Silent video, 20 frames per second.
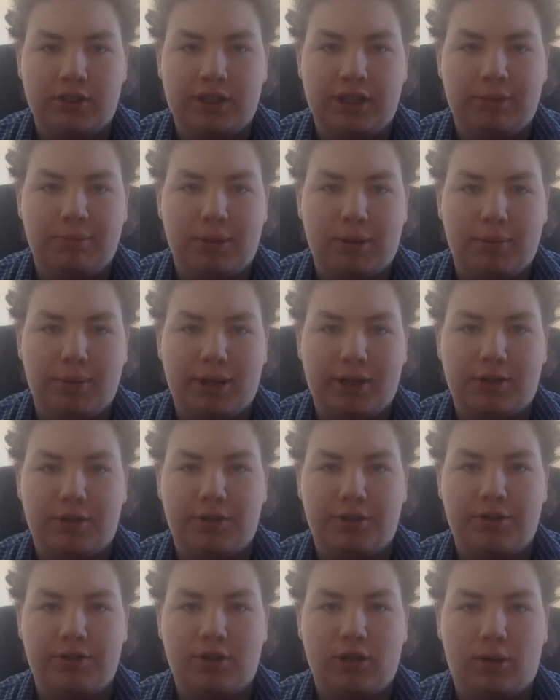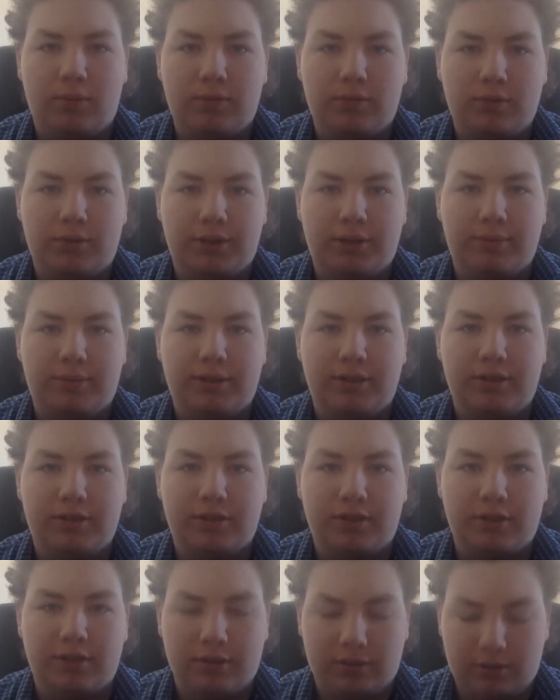then maybe I could have stopped 20 minutes ago.